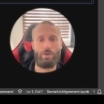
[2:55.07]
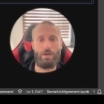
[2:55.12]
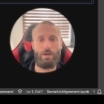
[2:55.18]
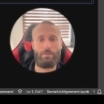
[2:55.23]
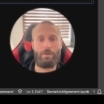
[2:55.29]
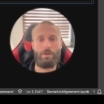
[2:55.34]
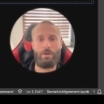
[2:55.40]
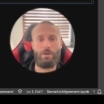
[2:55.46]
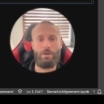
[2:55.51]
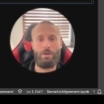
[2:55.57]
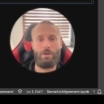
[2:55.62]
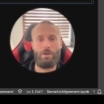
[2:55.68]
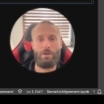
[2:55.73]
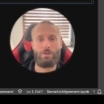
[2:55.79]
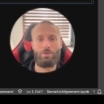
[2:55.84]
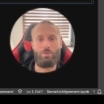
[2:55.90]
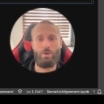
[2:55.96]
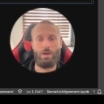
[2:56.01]
have.
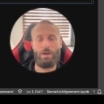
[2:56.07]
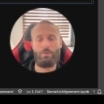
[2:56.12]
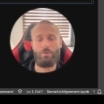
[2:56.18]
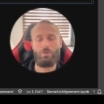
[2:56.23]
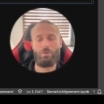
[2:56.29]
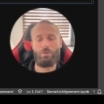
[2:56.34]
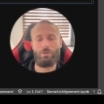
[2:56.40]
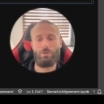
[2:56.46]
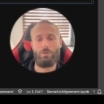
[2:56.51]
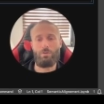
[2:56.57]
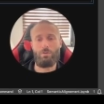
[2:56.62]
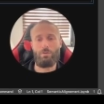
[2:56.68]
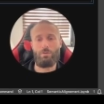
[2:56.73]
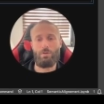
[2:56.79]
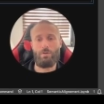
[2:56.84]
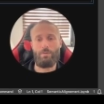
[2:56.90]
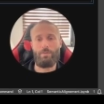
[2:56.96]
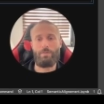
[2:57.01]
So we have
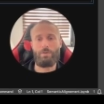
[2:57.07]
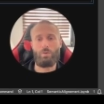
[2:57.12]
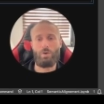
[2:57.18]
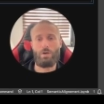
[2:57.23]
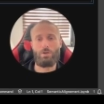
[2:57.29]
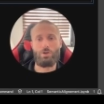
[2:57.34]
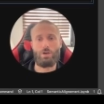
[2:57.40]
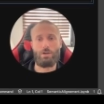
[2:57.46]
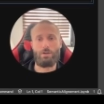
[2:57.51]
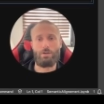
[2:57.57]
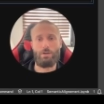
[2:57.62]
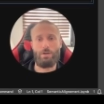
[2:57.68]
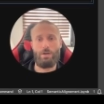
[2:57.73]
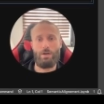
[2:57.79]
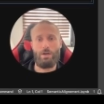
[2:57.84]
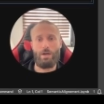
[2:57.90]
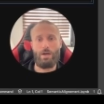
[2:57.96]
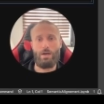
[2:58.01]
total 51 chunk,
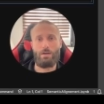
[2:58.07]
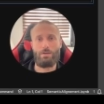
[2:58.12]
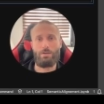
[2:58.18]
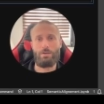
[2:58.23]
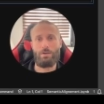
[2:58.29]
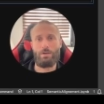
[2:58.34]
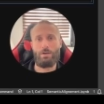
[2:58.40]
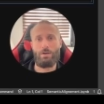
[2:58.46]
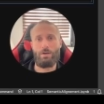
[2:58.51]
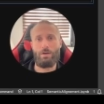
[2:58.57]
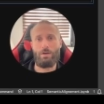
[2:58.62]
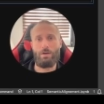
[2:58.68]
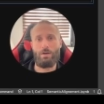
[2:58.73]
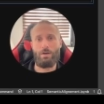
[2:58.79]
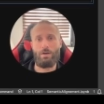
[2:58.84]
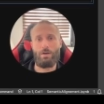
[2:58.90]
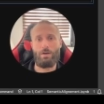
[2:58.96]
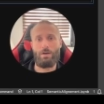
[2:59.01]
and
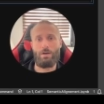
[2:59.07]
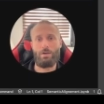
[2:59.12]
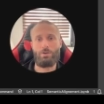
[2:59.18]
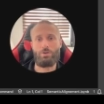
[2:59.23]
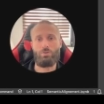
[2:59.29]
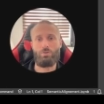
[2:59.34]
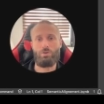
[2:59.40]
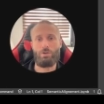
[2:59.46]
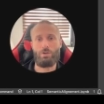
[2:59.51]
I should